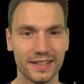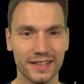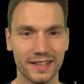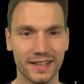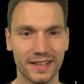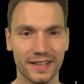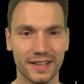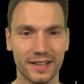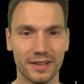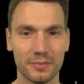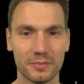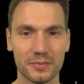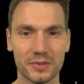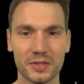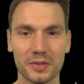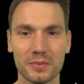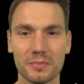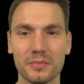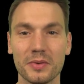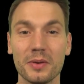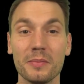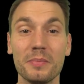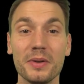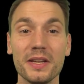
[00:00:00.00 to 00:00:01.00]

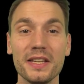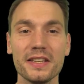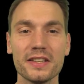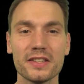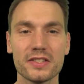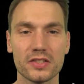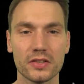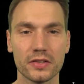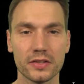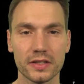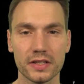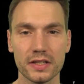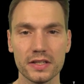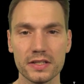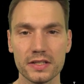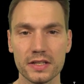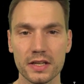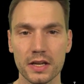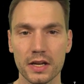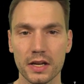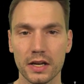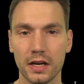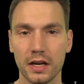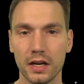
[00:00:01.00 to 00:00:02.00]
opinions on this.
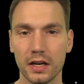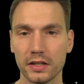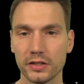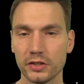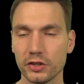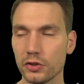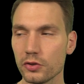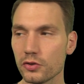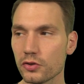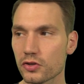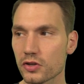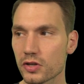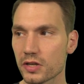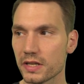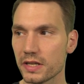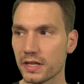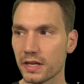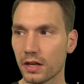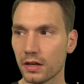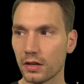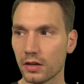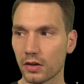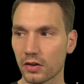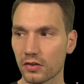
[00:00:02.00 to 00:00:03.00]
Usually
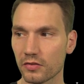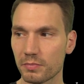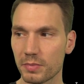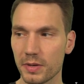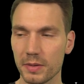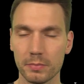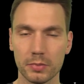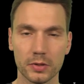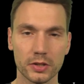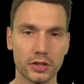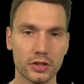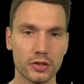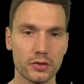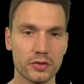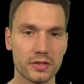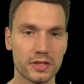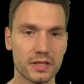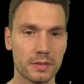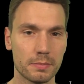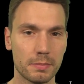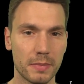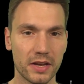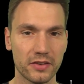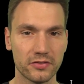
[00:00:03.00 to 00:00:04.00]
a lot of people
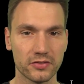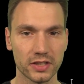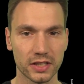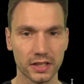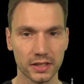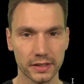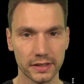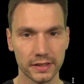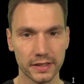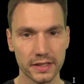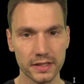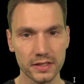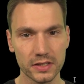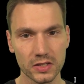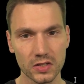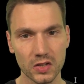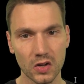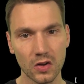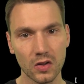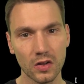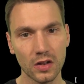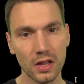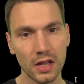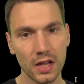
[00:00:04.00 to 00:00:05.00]
use Maven clean
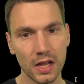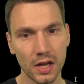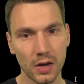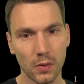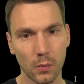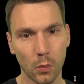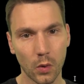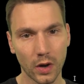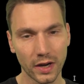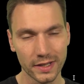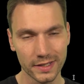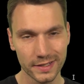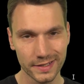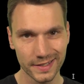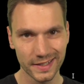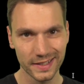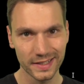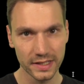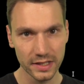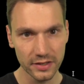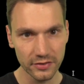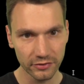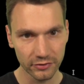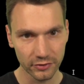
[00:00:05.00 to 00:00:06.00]
install. What is the
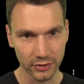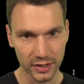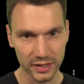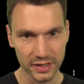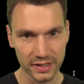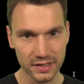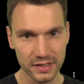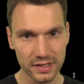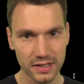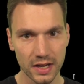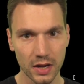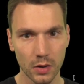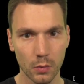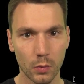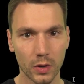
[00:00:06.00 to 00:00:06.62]
difference?